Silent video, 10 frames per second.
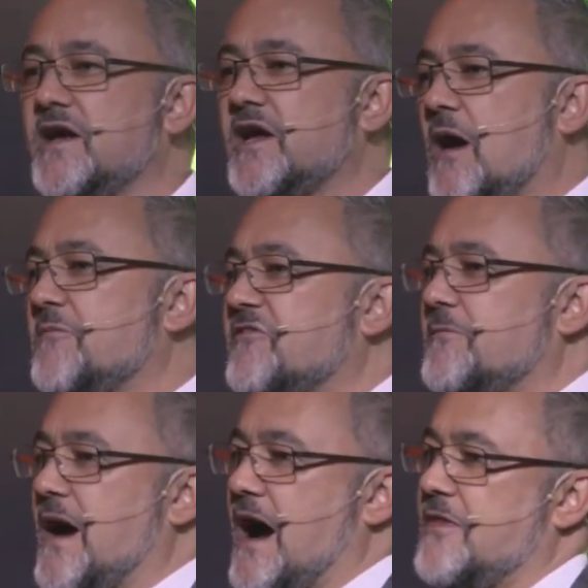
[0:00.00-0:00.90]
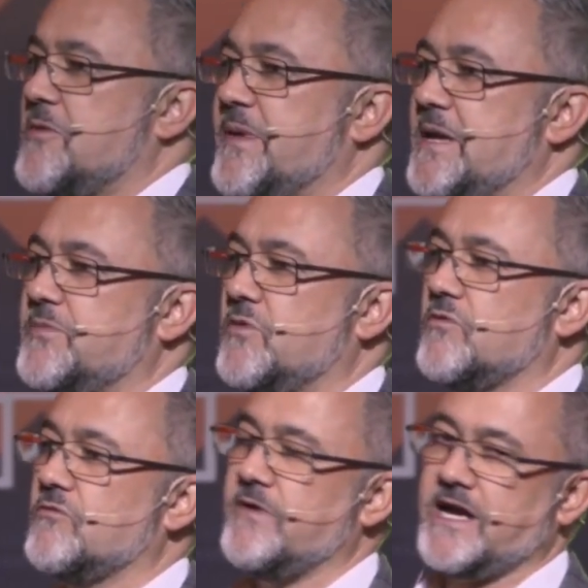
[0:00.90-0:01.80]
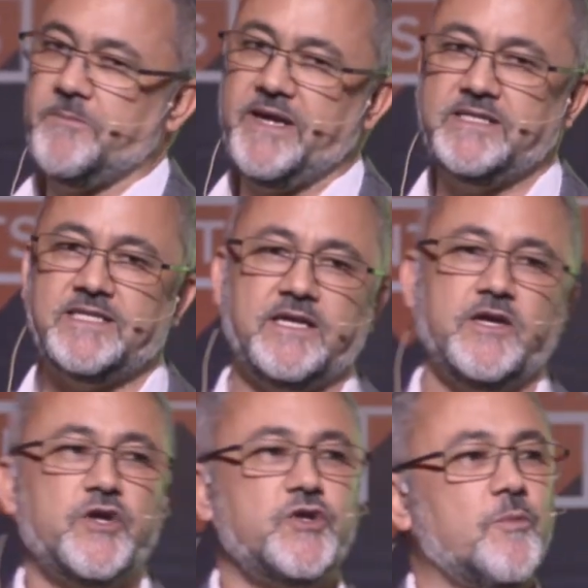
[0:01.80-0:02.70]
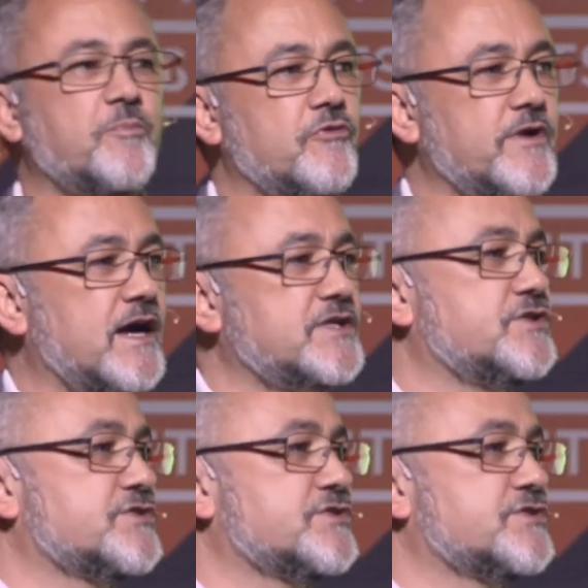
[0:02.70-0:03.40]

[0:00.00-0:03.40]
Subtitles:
come from other people recommending your products, your